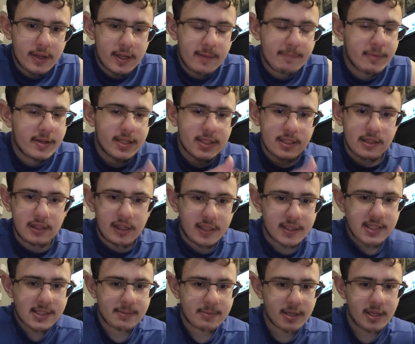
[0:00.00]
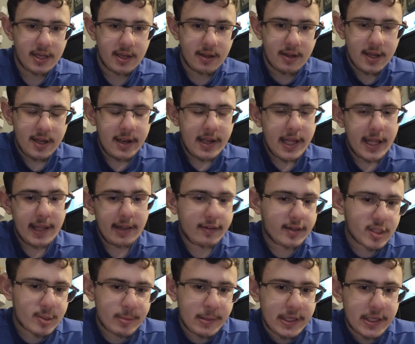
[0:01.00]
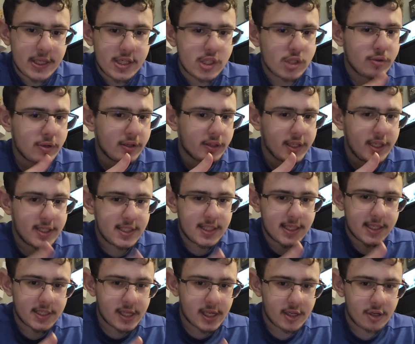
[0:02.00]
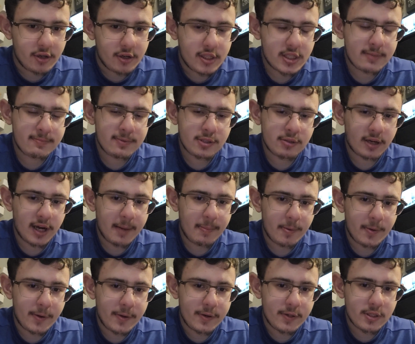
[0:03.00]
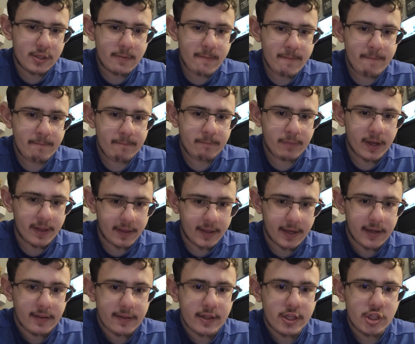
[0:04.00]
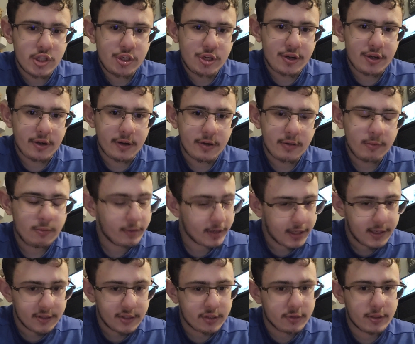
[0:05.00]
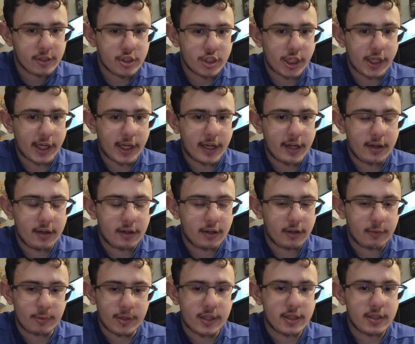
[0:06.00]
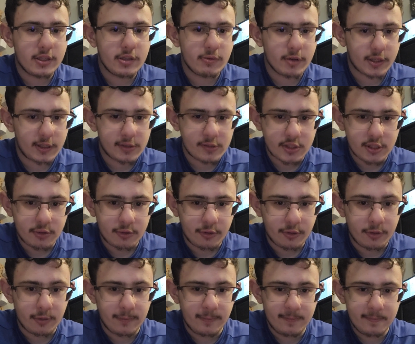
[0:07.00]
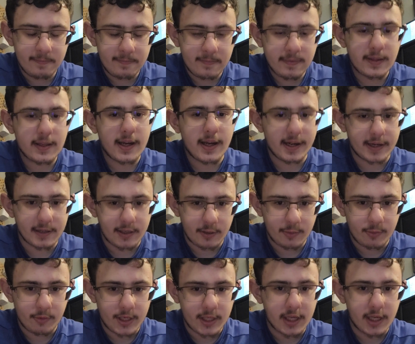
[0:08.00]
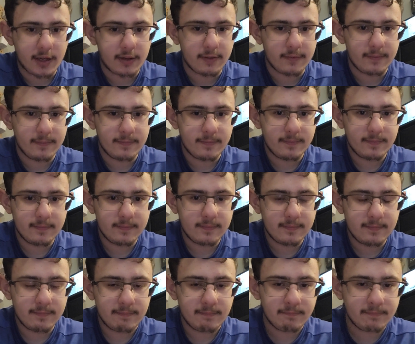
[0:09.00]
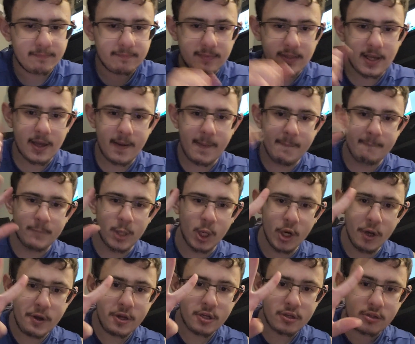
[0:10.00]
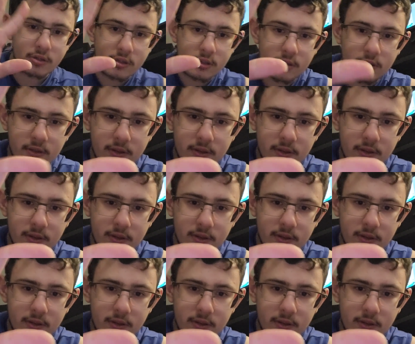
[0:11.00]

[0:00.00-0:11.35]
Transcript: It means a lot to me. Let's make it to at least 600 subscribers by the end of this year. We can do it, chat. Or we can do it, Cozy Crew. I know we can. Peace!